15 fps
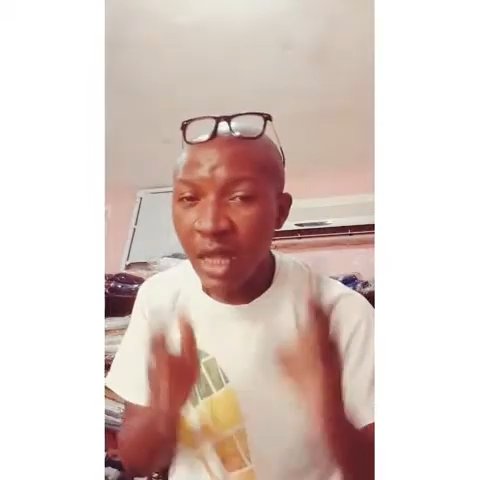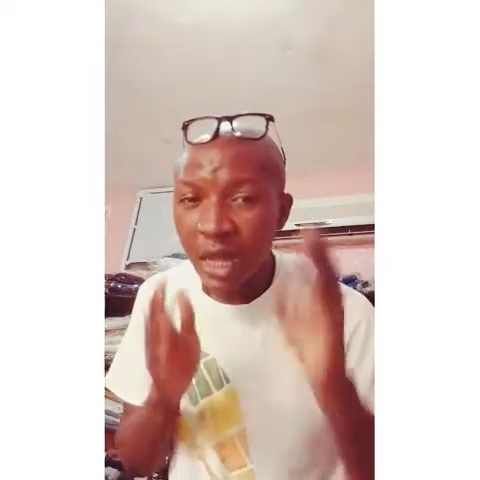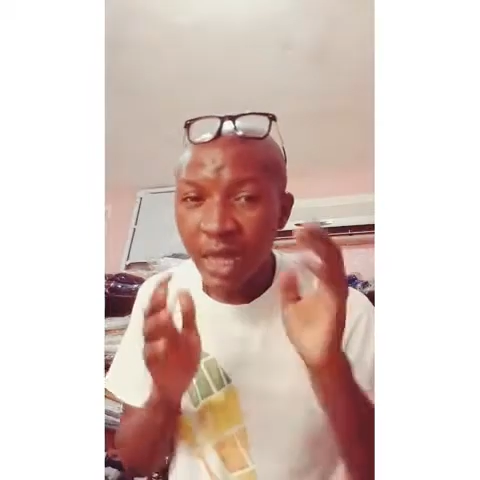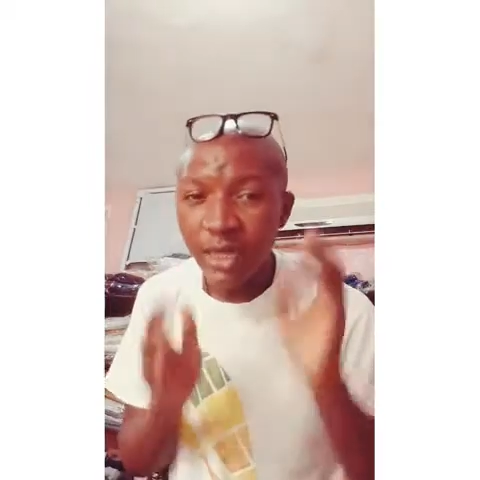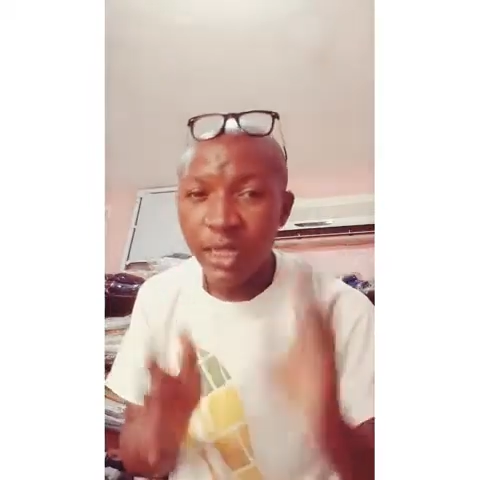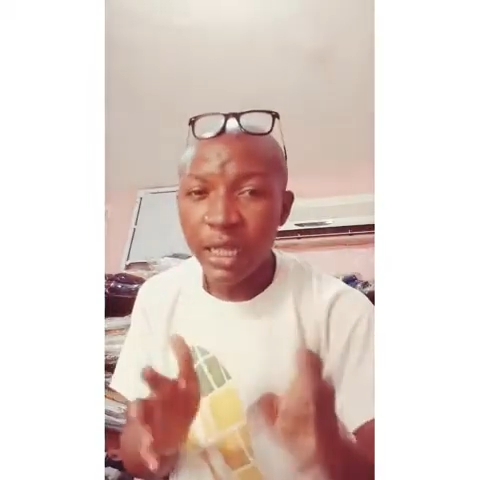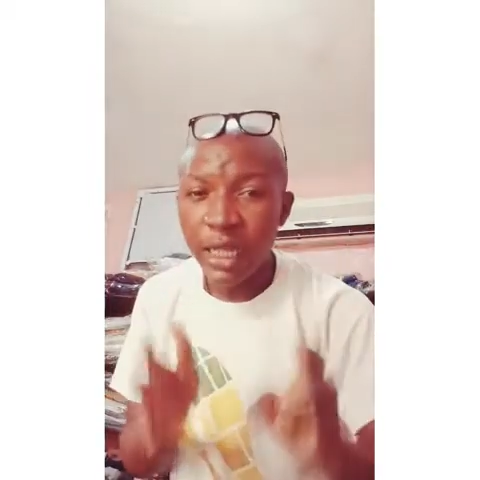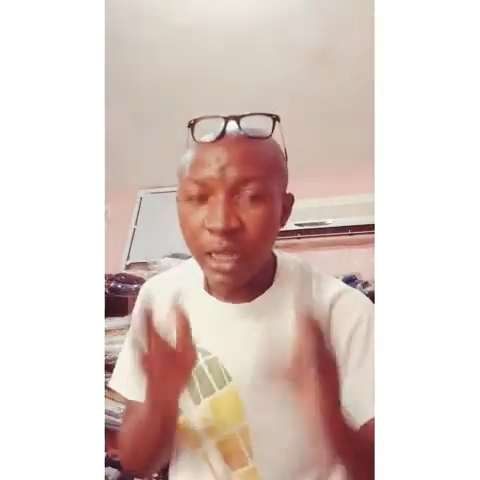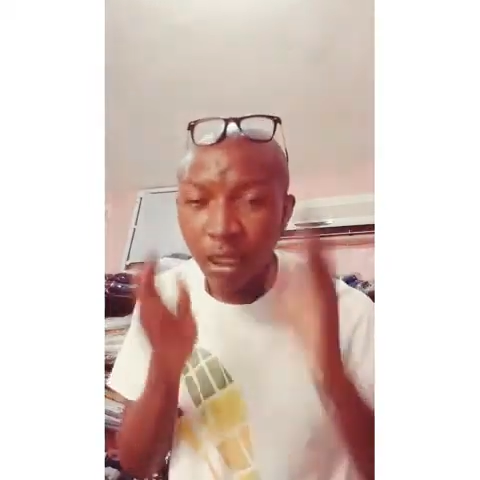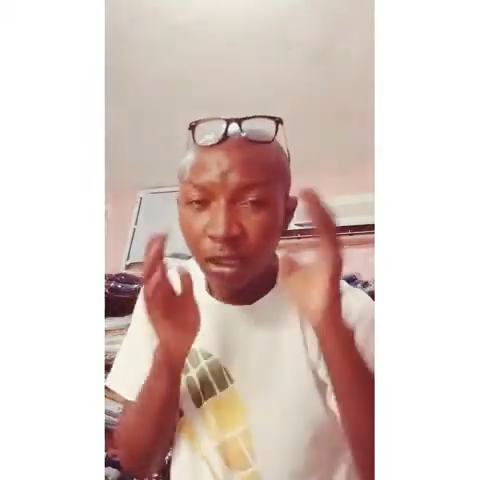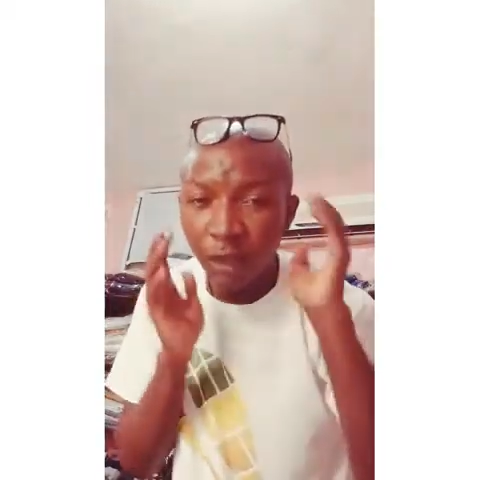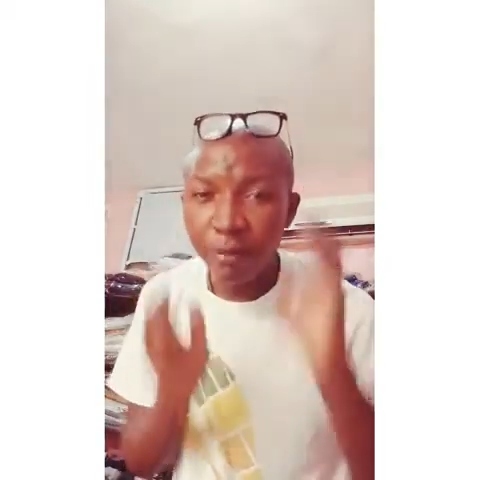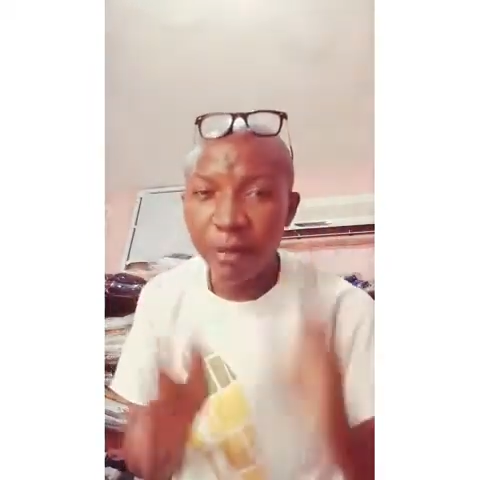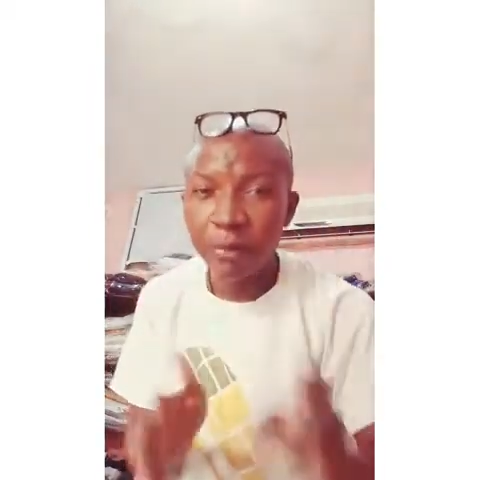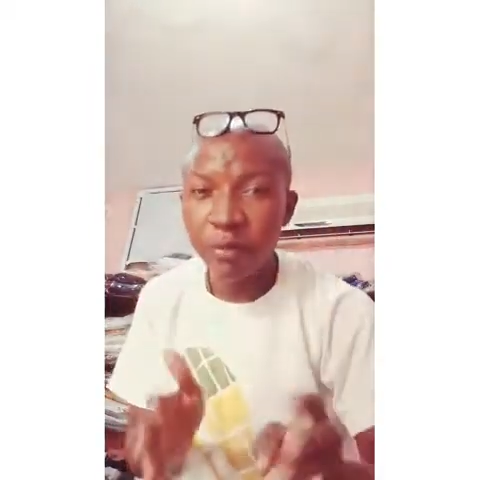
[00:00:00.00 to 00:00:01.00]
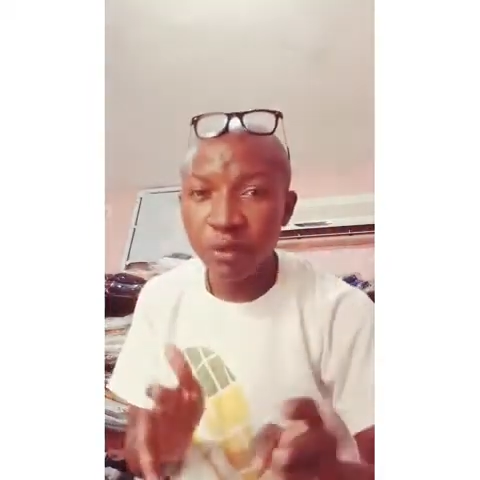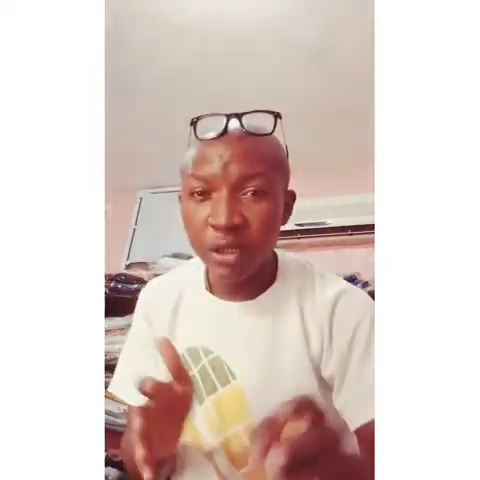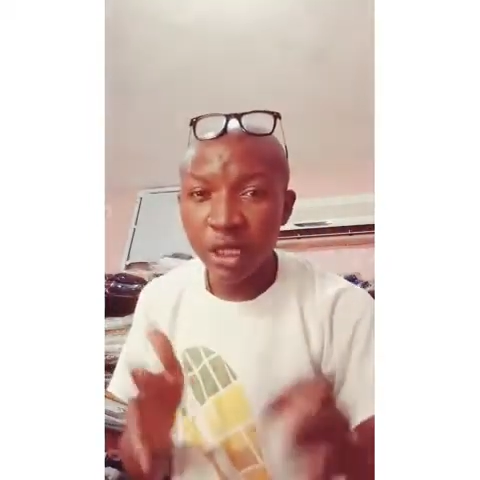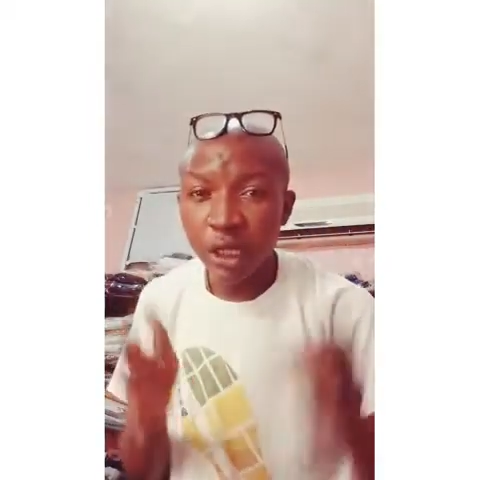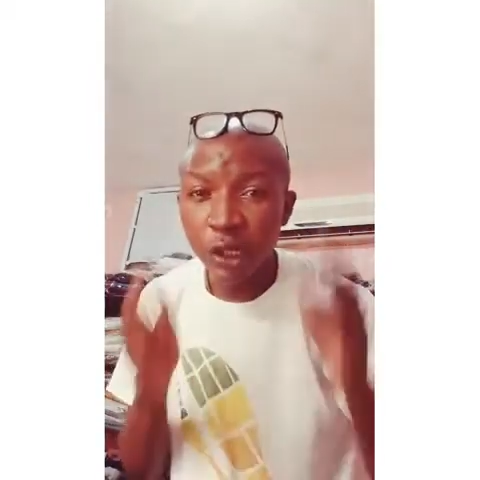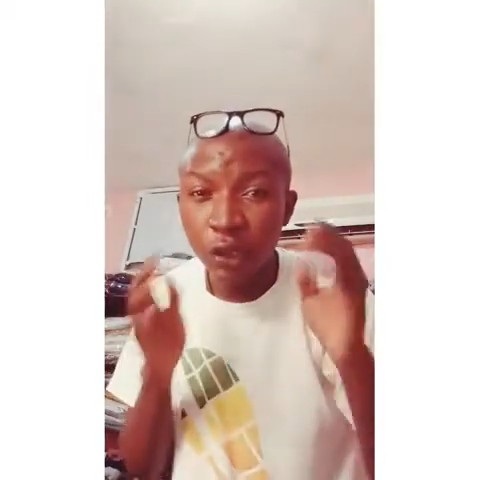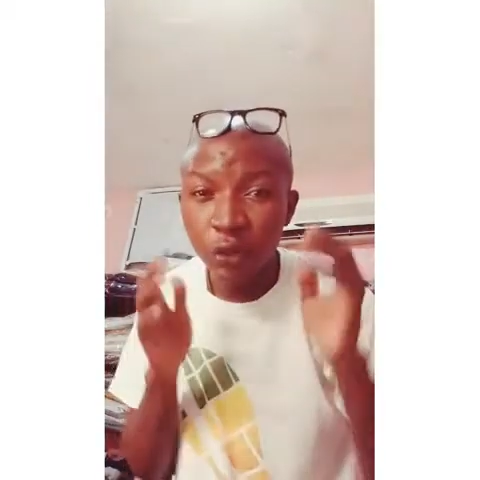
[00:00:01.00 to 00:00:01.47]
And a lot of people,
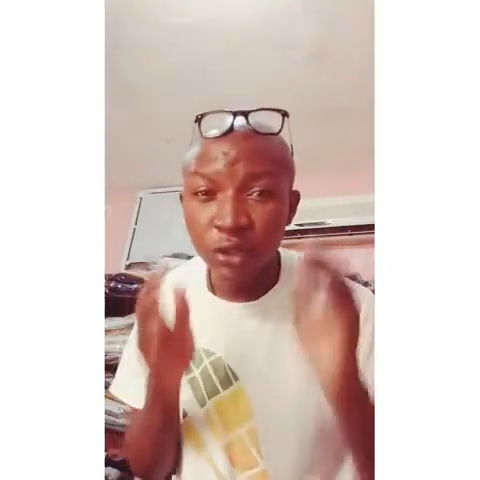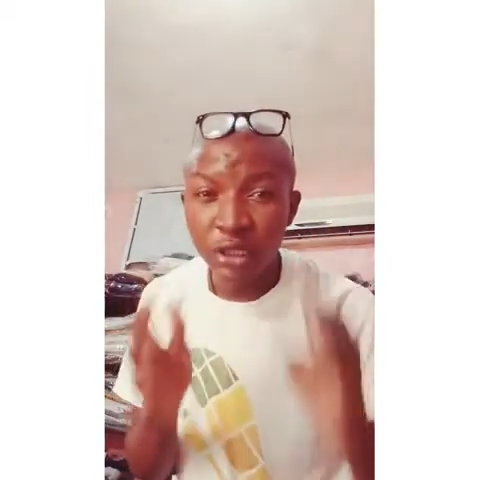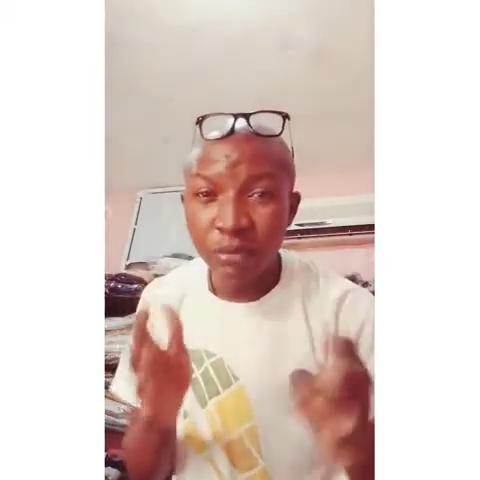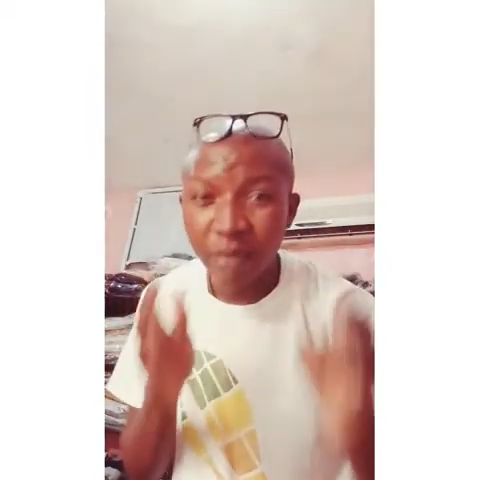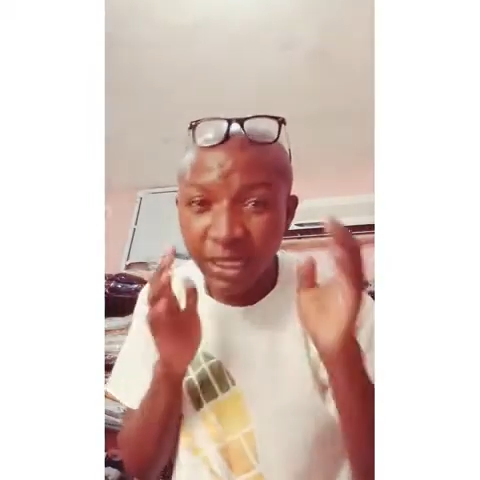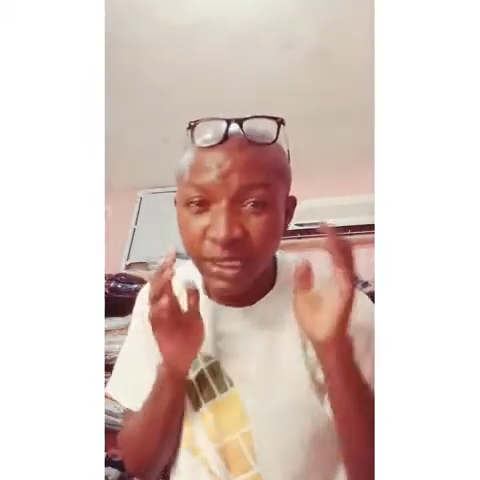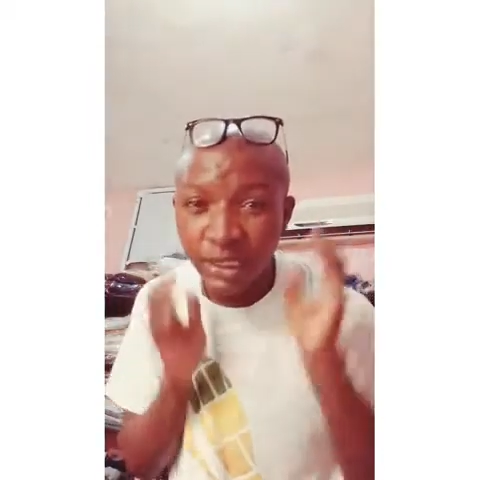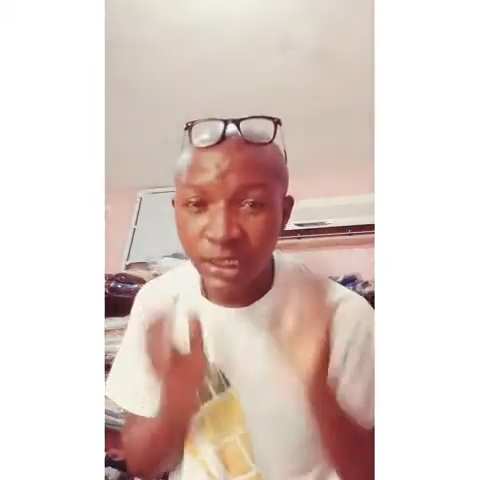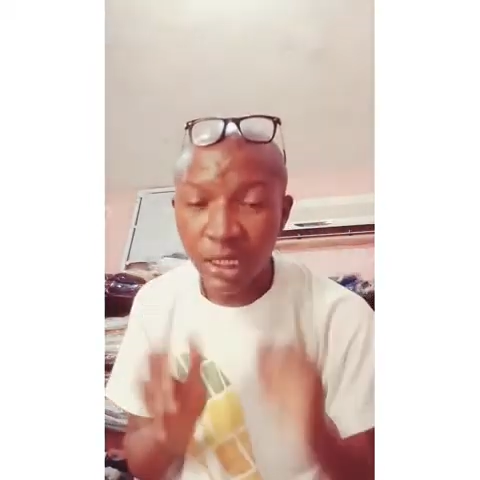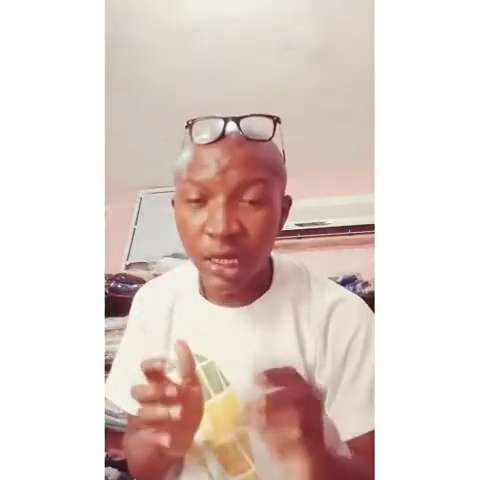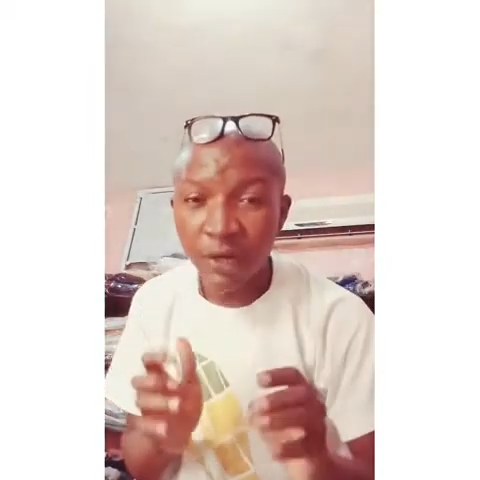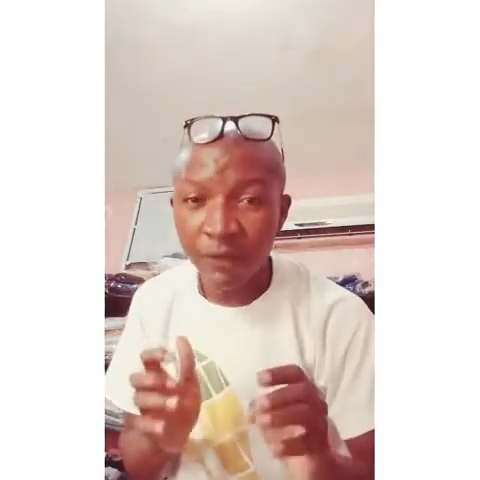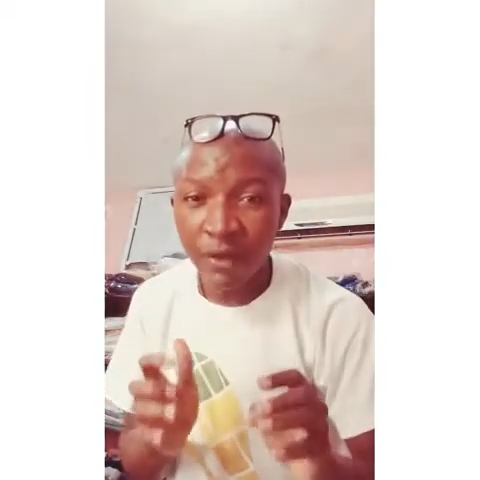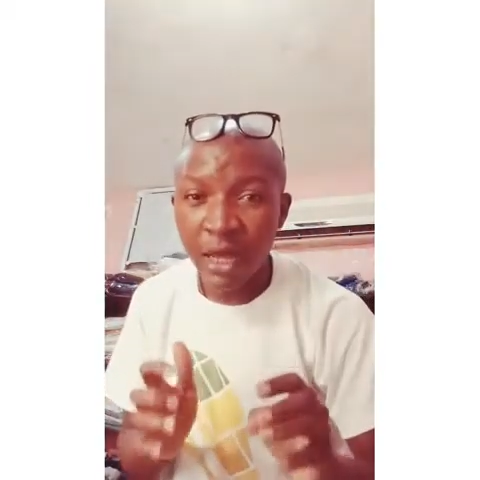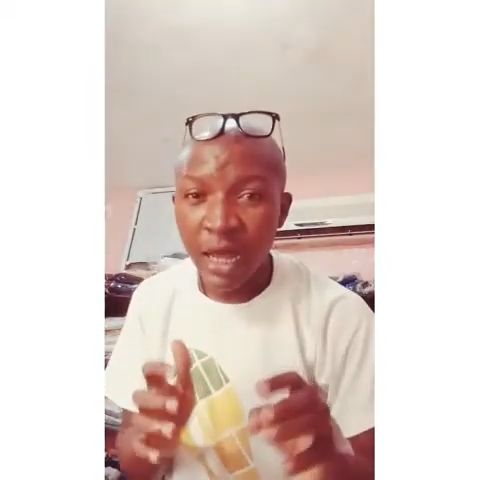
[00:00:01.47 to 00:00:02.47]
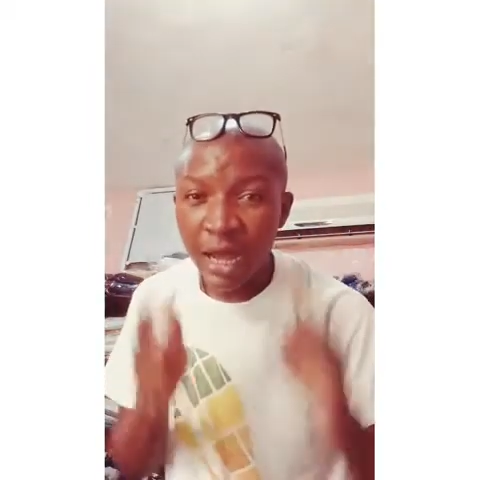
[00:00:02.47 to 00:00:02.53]
including myself,